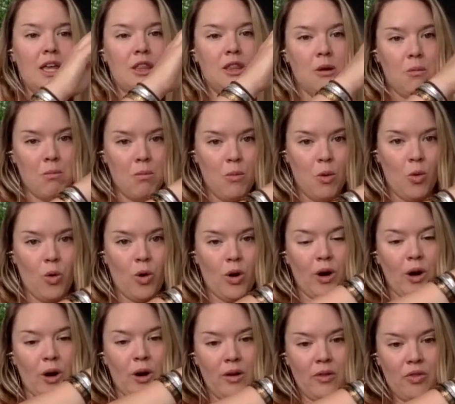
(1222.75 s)
the
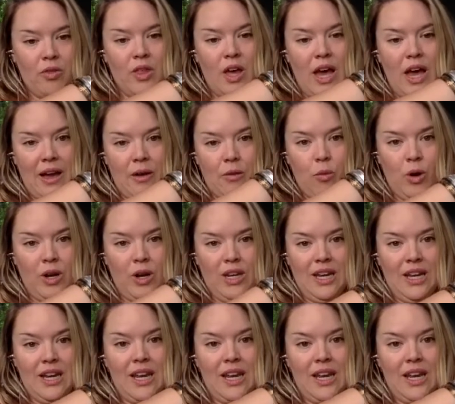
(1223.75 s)
more that went